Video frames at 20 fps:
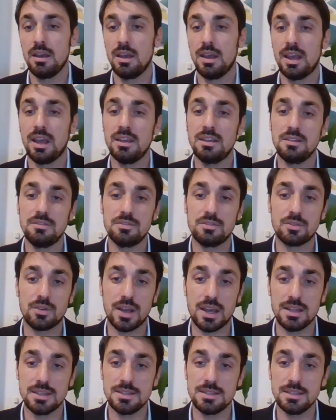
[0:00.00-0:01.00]
a negative
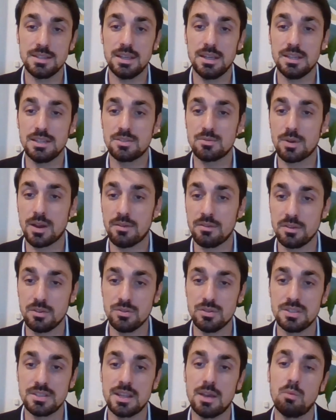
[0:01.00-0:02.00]
trends in its revenues